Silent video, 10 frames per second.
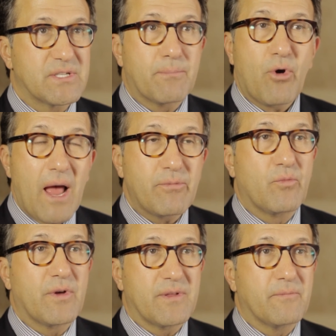The
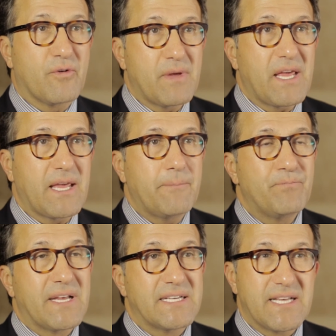problem with them for me
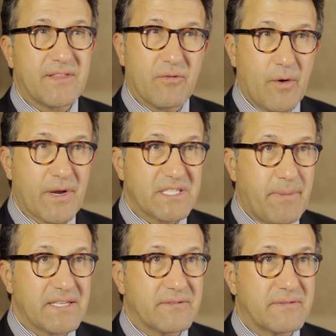is that they're very
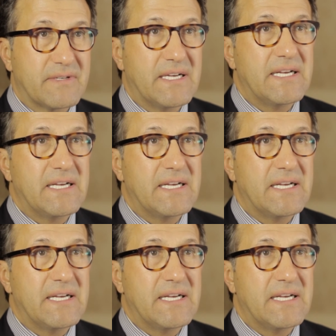expensive.